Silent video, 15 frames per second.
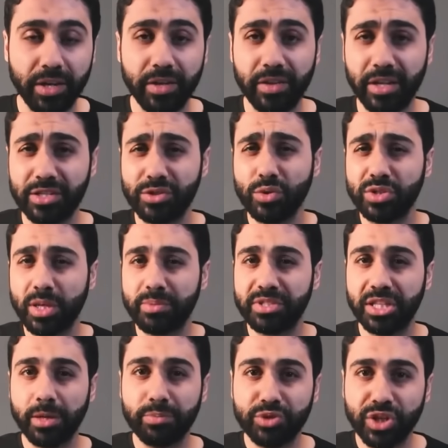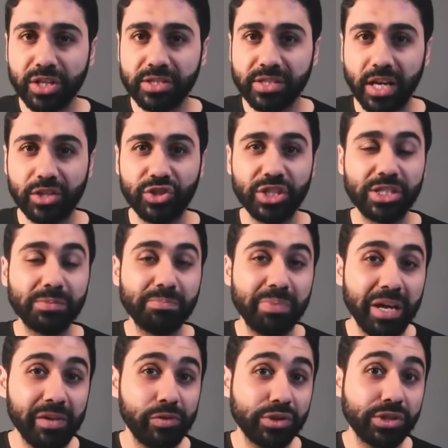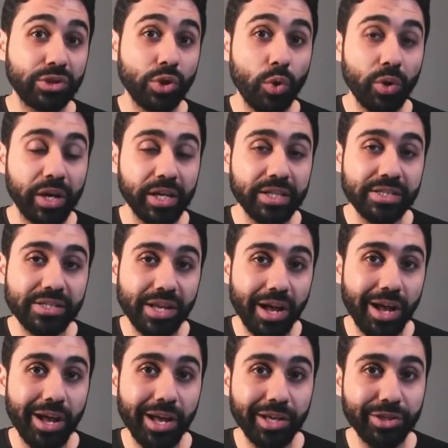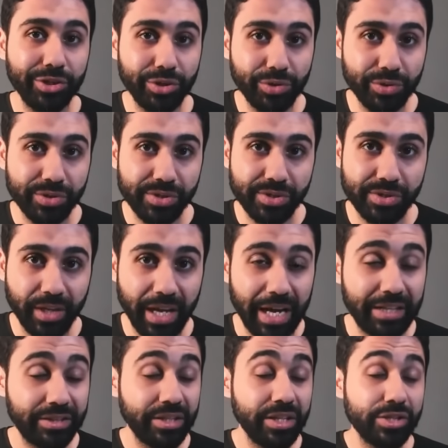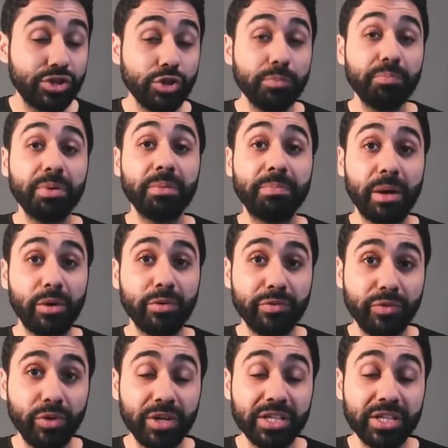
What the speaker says: There is no subscriptions, I just pay for the tokens I use. And it's really super powerful,